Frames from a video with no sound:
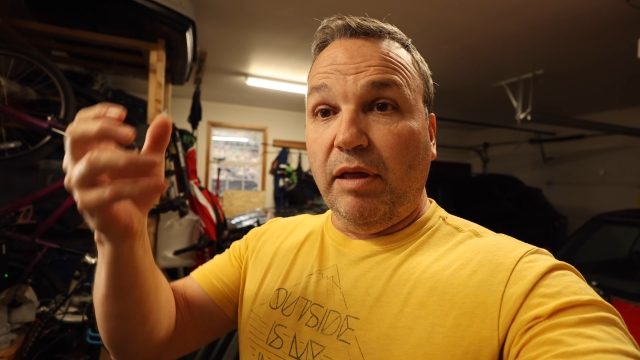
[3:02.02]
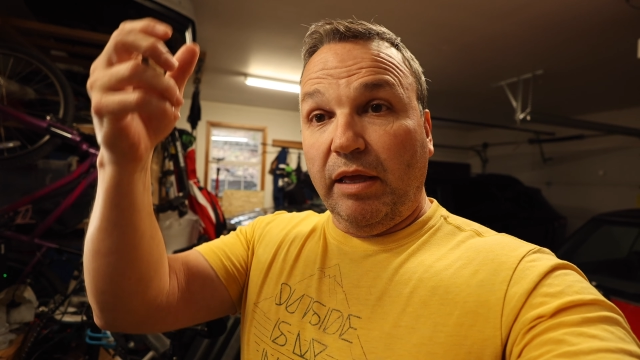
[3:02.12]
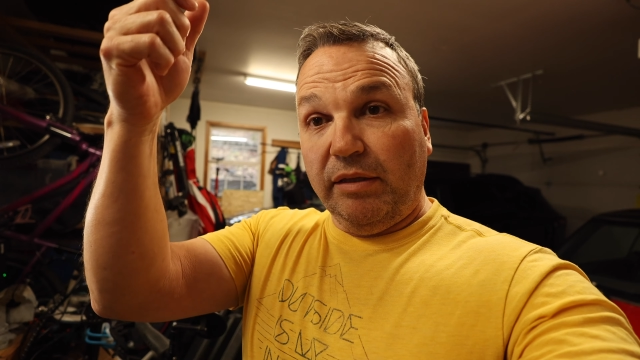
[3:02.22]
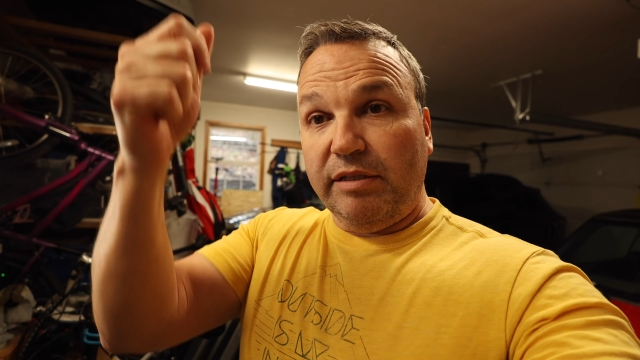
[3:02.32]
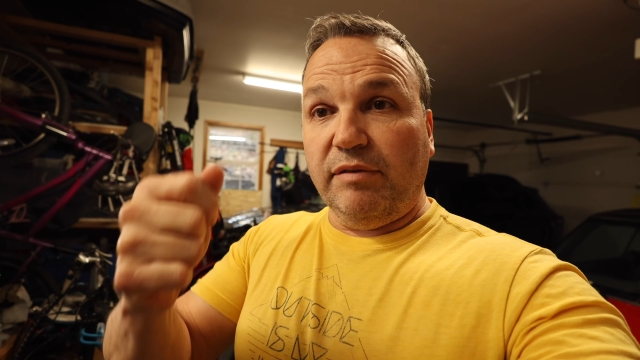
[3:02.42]

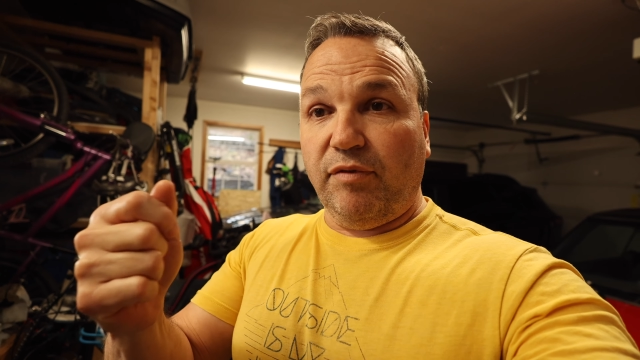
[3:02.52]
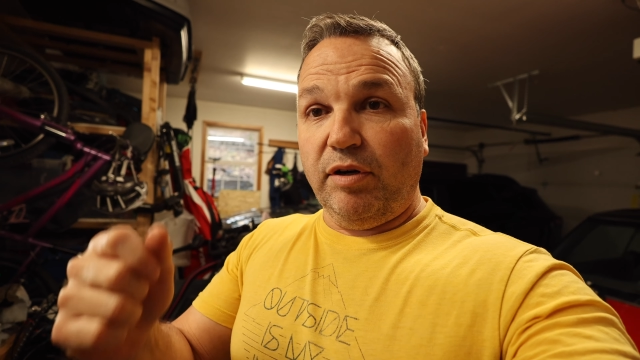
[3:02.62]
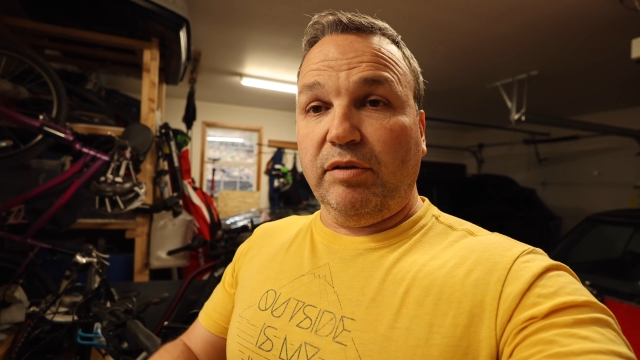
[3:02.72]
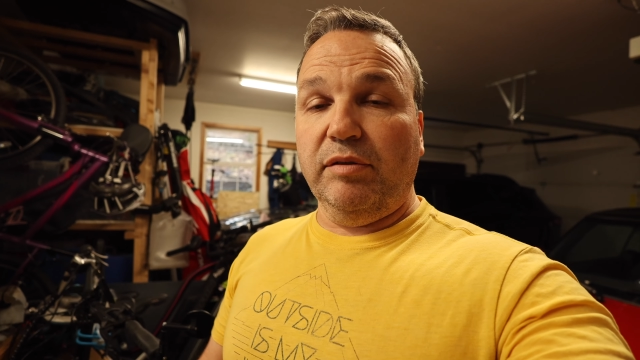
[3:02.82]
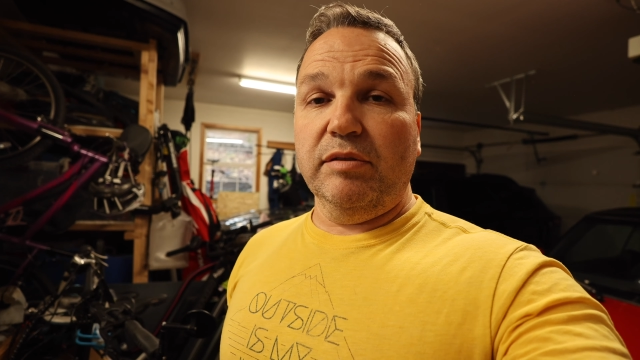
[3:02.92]
at least the
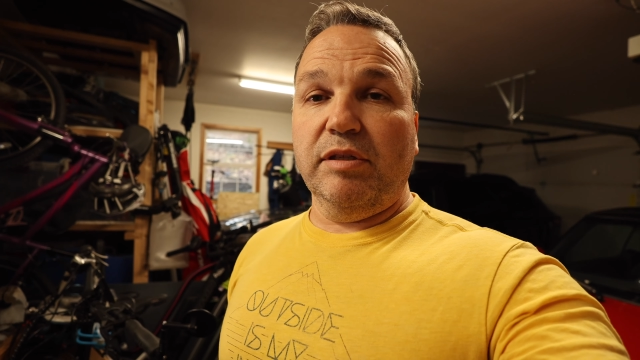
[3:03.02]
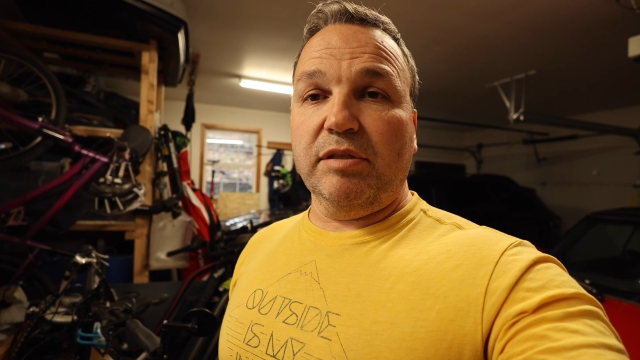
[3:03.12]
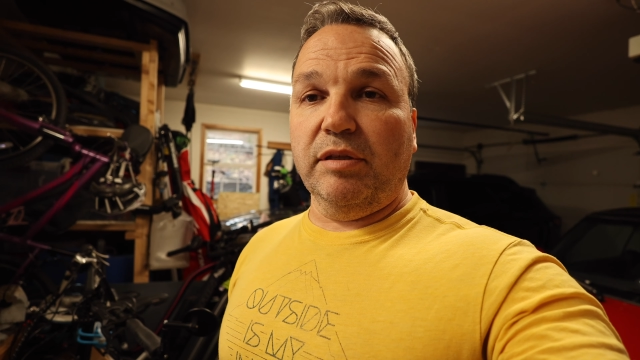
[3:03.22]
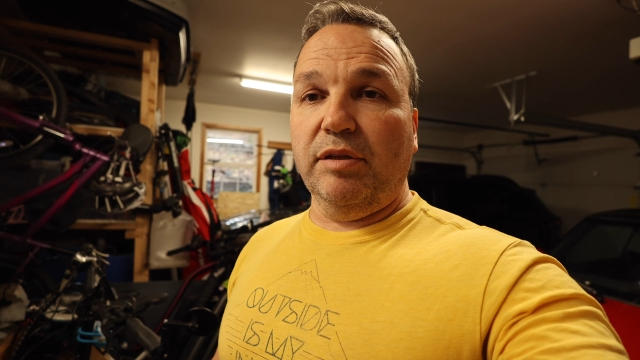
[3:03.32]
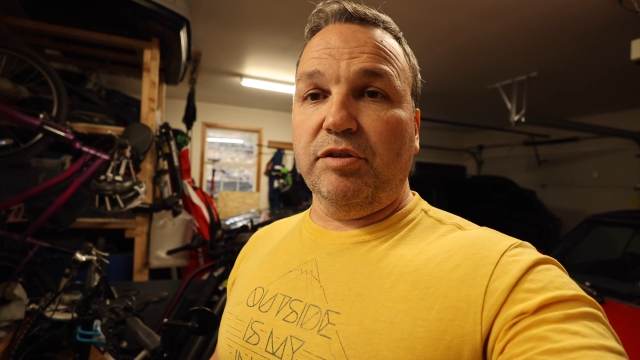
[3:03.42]
verticals, just
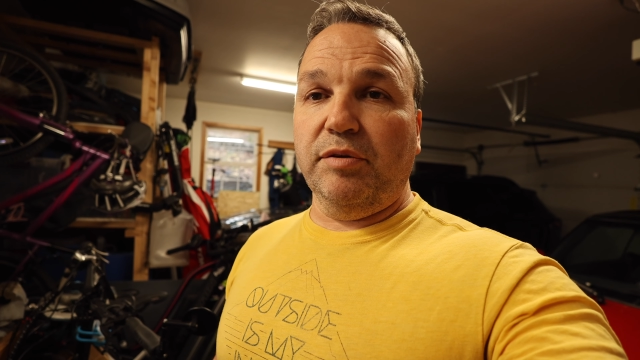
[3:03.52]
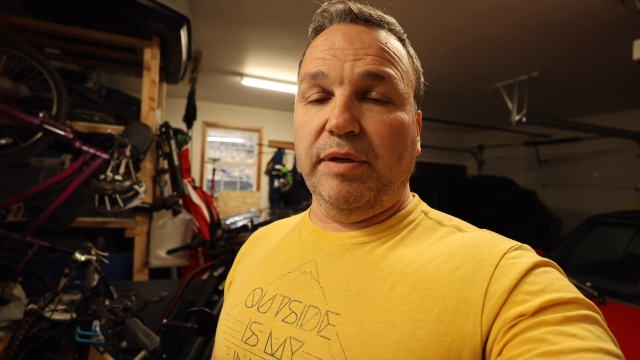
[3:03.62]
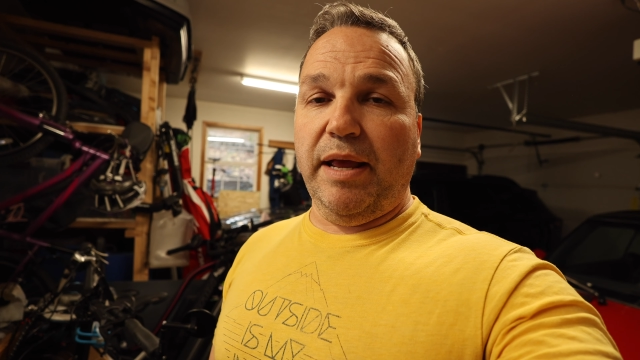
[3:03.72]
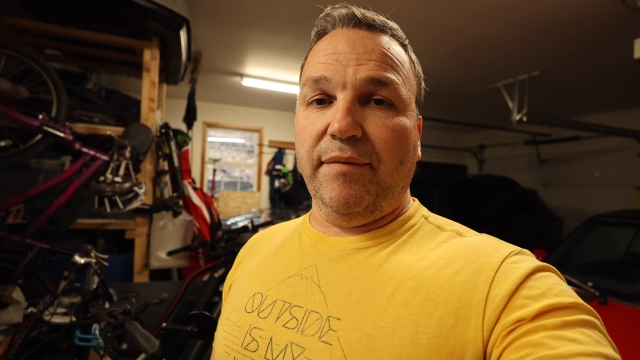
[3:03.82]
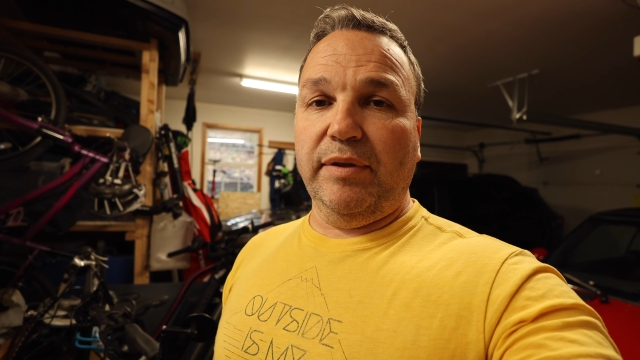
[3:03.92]
so that you would
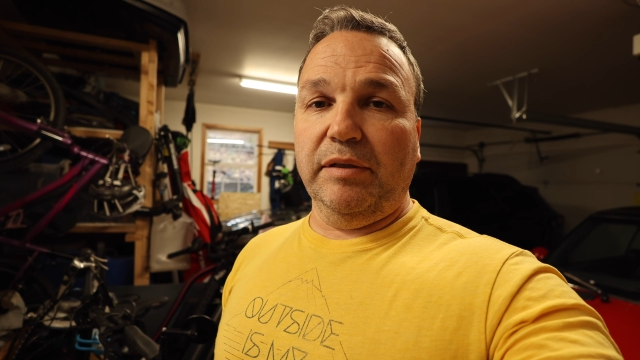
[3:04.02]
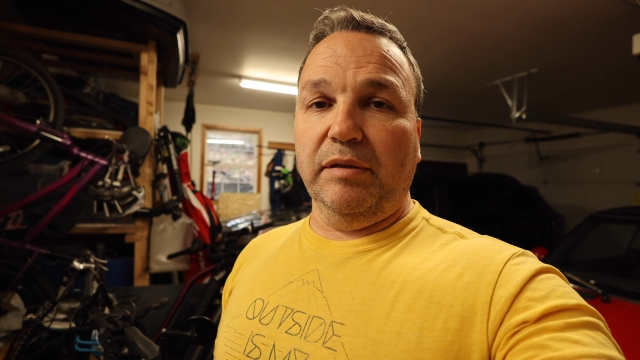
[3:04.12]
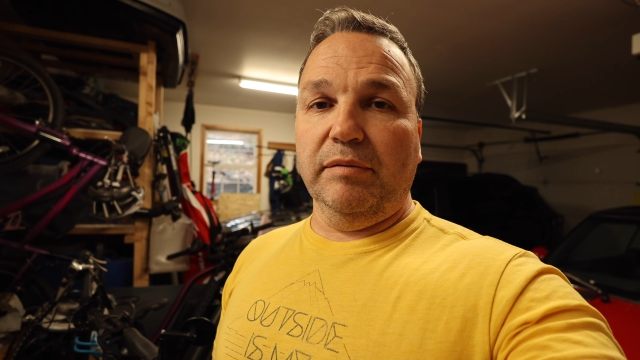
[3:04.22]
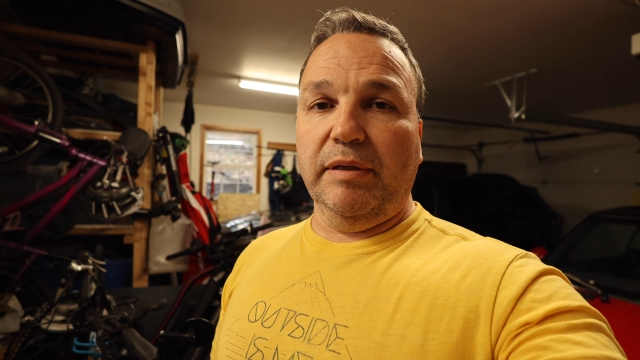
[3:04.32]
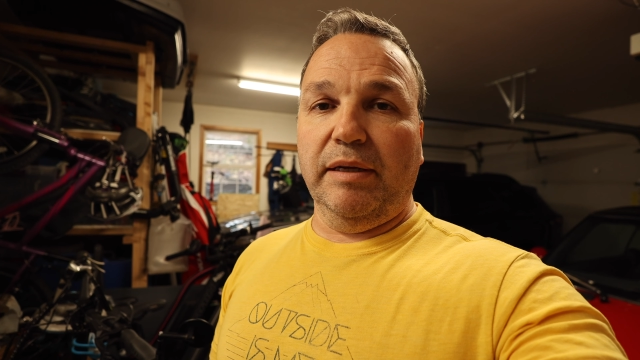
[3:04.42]
have a
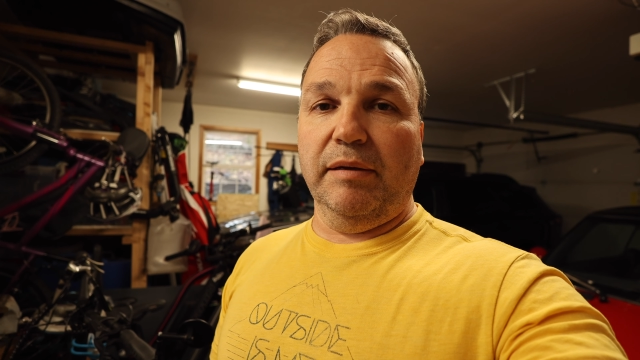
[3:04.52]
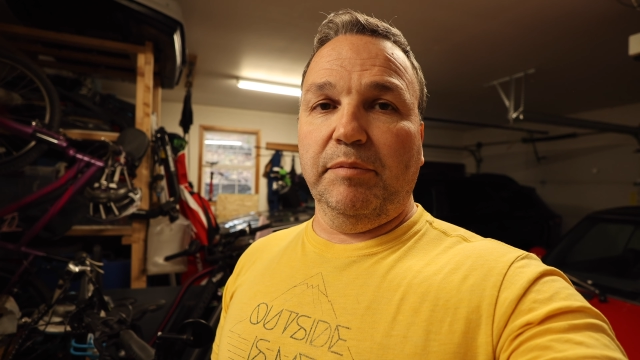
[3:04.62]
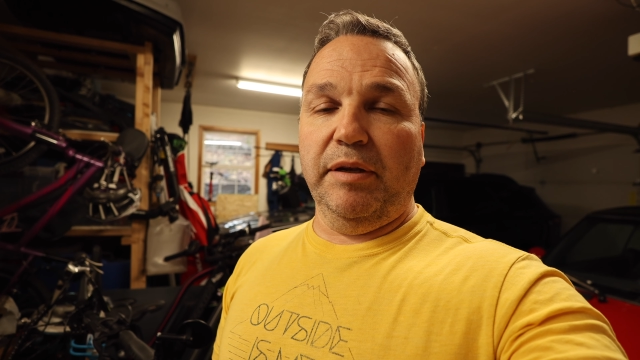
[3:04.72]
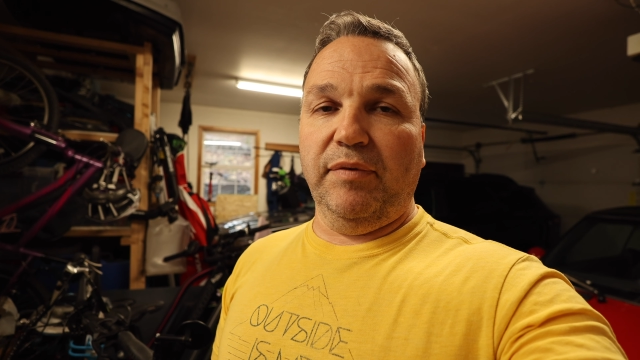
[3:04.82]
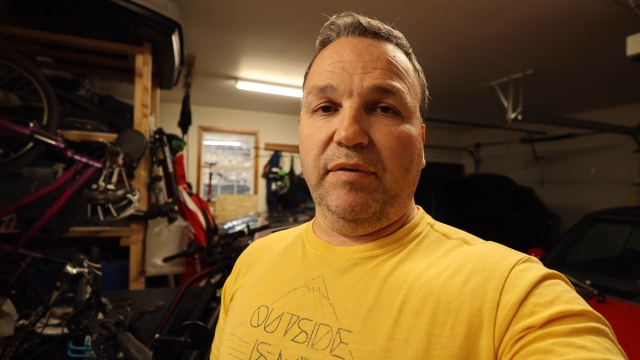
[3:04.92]
little bit of